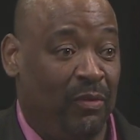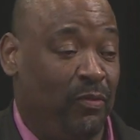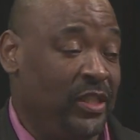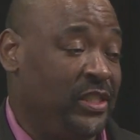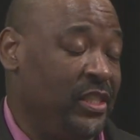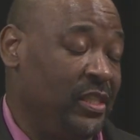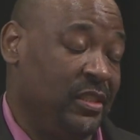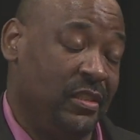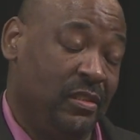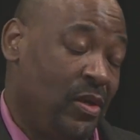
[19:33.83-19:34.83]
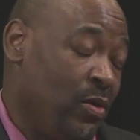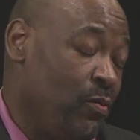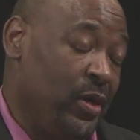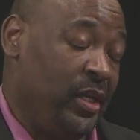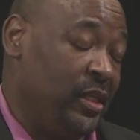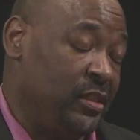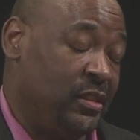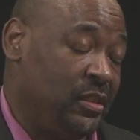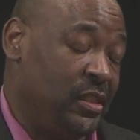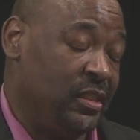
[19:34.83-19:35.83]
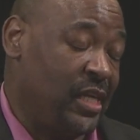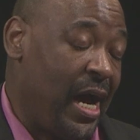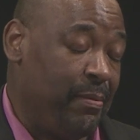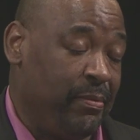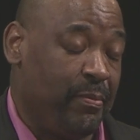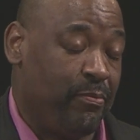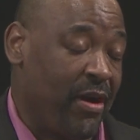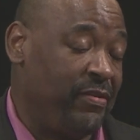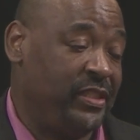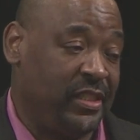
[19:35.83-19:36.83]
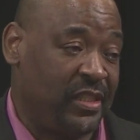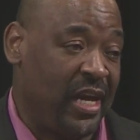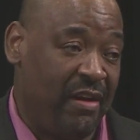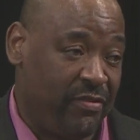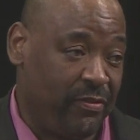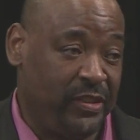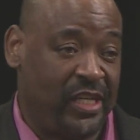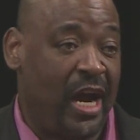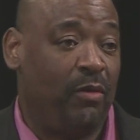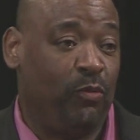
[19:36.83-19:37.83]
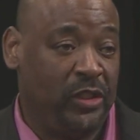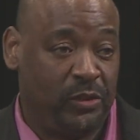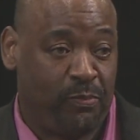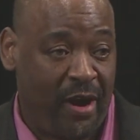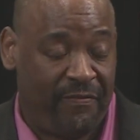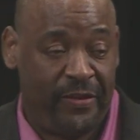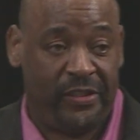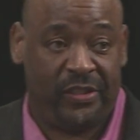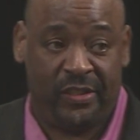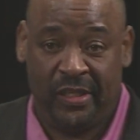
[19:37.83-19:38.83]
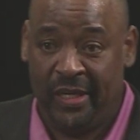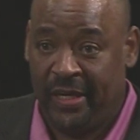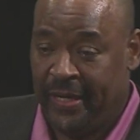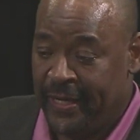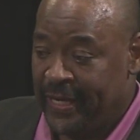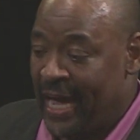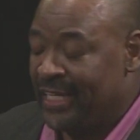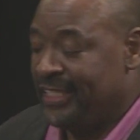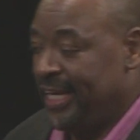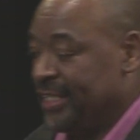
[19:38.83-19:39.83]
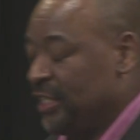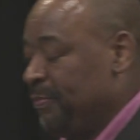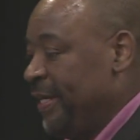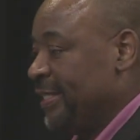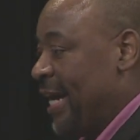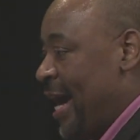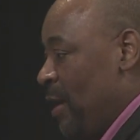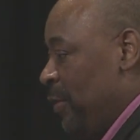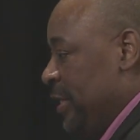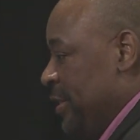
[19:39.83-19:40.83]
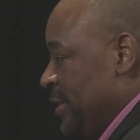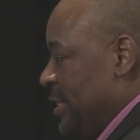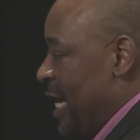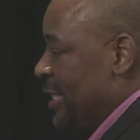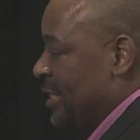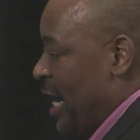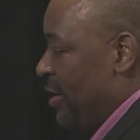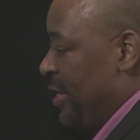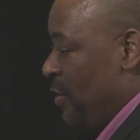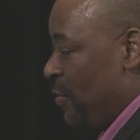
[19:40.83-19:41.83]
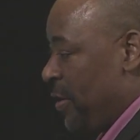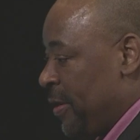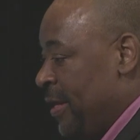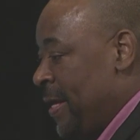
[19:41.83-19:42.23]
went to one of the top breakfasts ever, John Wooden's breakfast, got a chance to spend time with that entire network.